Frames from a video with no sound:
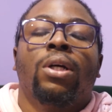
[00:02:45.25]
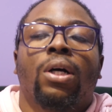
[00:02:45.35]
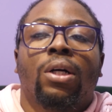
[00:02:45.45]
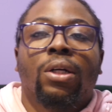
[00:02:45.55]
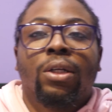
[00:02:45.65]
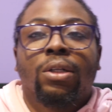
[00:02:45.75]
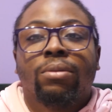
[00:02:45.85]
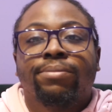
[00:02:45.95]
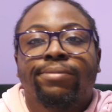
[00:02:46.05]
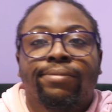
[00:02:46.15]

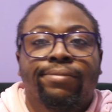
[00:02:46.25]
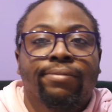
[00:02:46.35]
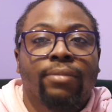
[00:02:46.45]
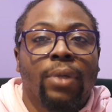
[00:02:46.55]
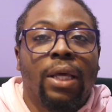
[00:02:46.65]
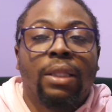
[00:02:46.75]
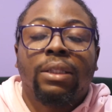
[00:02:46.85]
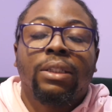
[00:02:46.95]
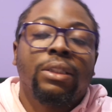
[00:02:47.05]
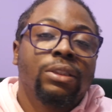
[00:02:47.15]
are at
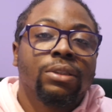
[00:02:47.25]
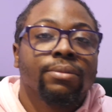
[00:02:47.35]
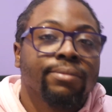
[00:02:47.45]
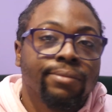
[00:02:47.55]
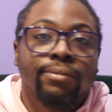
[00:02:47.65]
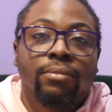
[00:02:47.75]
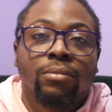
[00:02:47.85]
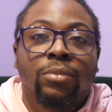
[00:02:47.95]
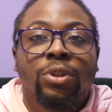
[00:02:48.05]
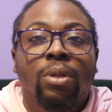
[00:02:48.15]
least
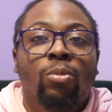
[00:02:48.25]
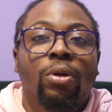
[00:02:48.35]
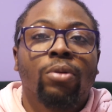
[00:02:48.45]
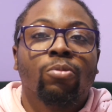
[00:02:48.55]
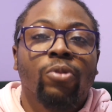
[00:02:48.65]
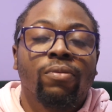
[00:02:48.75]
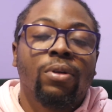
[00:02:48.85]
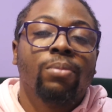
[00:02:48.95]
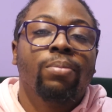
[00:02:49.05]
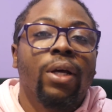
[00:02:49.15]
somewhat reef
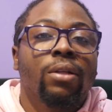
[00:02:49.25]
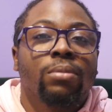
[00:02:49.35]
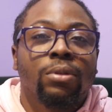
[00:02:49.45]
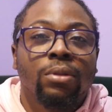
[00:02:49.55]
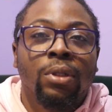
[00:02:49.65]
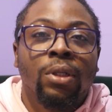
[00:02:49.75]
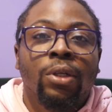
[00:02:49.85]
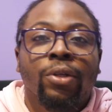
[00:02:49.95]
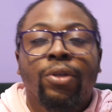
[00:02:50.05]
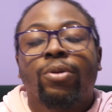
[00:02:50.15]
compatible.
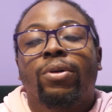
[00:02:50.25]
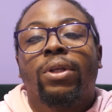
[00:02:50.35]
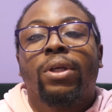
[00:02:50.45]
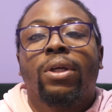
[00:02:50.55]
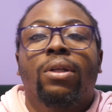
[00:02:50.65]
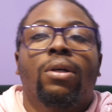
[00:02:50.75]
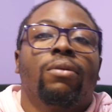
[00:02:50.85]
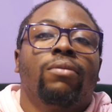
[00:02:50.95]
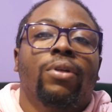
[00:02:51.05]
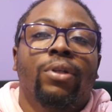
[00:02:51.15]
You don't want to get a
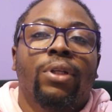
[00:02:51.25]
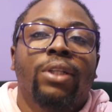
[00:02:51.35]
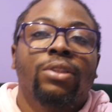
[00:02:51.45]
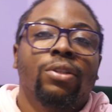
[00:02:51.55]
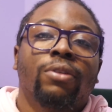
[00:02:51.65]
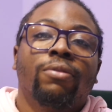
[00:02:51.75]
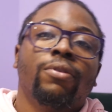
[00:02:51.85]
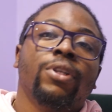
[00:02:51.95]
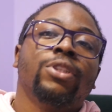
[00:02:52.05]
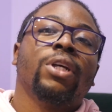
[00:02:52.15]
very nice looking
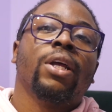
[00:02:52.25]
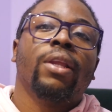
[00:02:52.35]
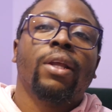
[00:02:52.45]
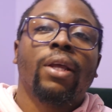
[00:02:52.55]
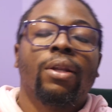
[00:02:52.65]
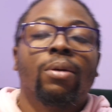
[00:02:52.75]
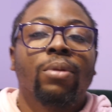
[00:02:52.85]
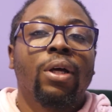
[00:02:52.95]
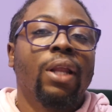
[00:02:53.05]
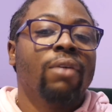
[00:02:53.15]
fish and then end up
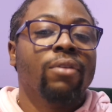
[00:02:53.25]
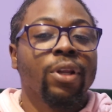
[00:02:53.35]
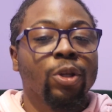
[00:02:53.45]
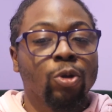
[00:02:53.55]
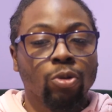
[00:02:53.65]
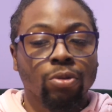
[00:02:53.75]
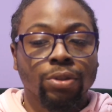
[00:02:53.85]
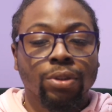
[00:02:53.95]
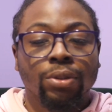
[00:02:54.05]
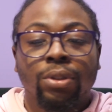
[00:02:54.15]
not having any corals.